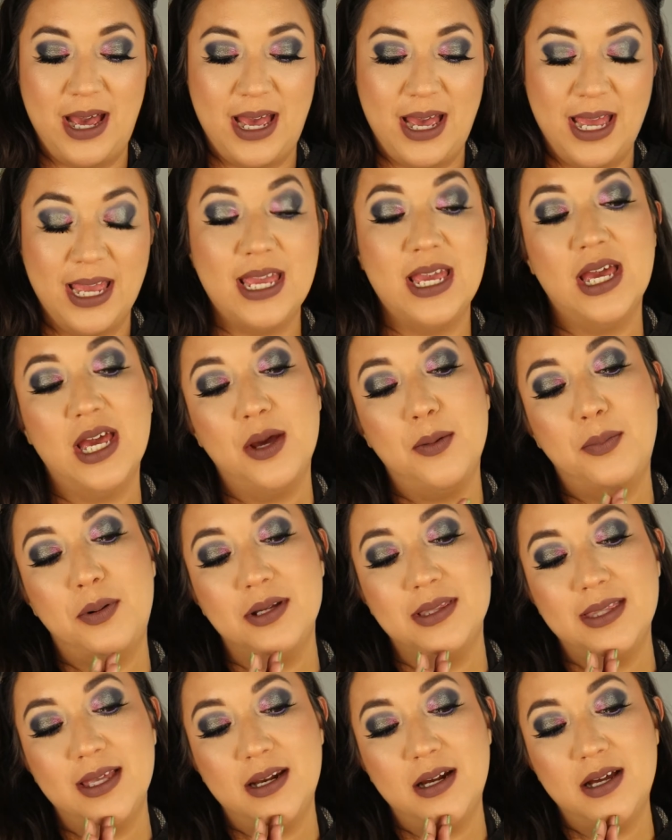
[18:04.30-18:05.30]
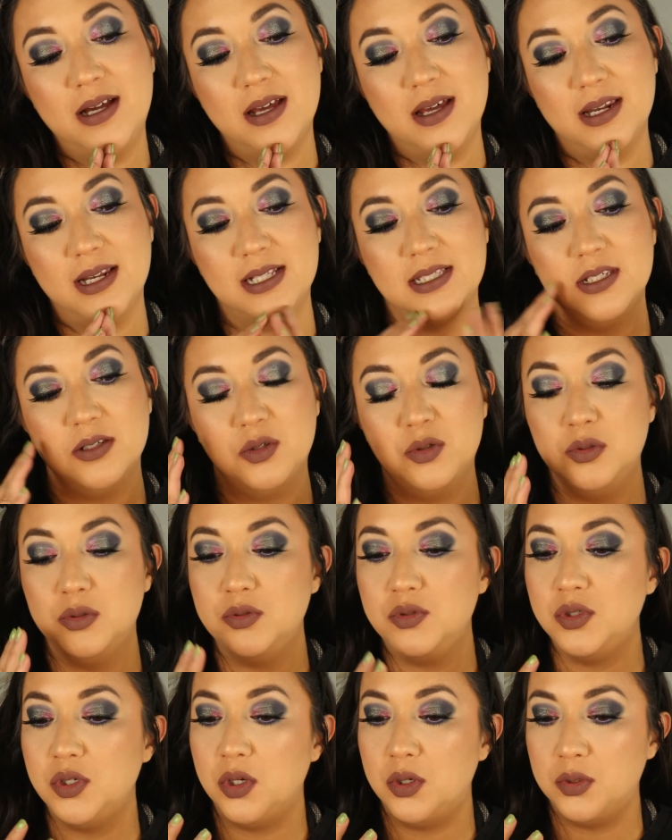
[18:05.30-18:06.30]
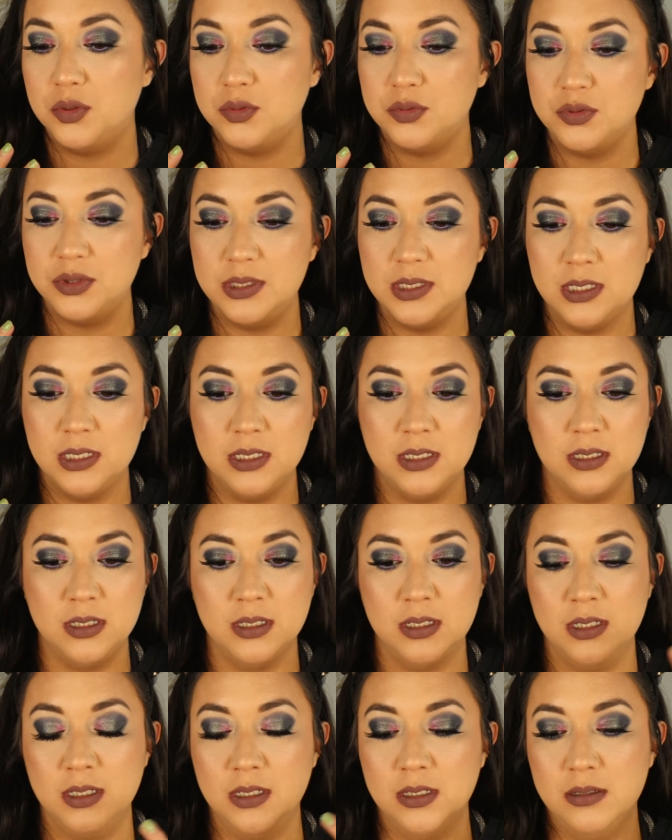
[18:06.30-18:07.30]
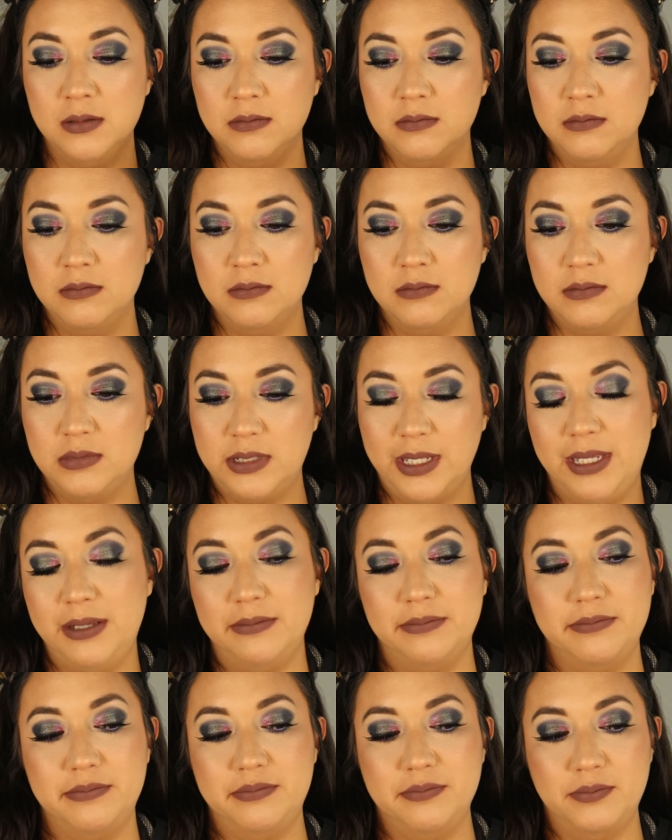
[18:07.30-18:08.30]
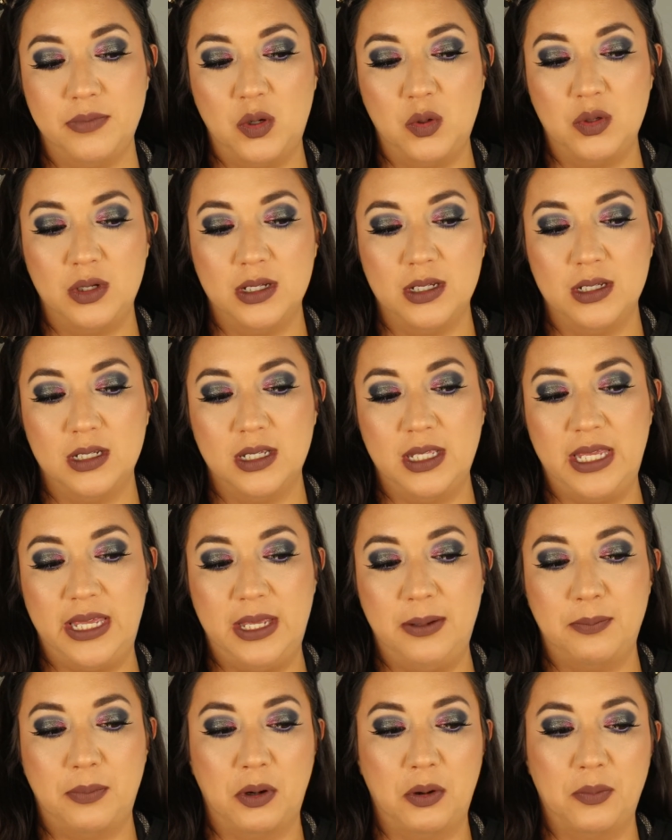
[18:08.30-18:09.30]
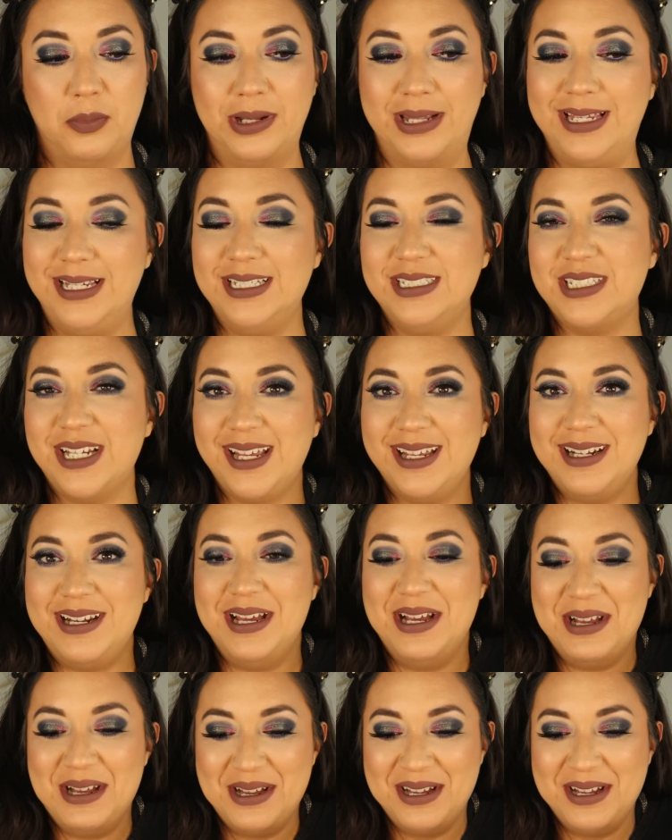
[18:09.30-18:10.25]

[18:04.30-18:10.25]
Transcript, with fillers: I put that on. It's a cool toned deep mocha-y purpley shade